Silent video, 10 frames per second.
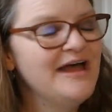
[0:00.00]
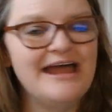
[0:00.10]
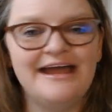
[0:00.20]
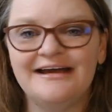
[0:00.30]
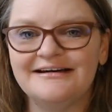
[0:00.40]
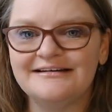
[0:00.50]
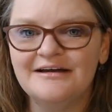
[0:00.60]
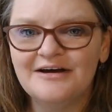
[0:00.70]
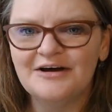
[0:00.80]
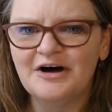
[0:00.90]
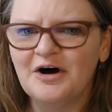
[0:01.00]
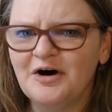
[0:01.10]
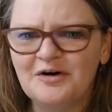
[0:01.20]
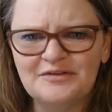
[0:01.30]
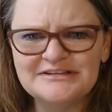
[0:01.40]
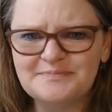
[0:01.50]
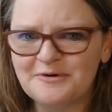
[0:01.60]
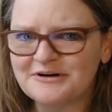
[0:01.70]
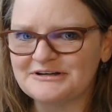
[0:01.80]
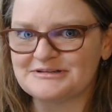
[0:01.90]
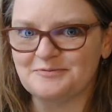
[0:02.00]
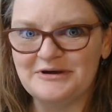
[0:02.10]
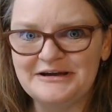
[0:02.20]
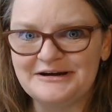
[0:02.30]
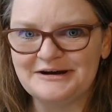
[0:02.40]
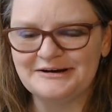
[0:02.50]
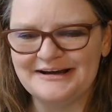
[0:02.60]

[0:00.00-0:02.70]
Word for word: And this book is weird,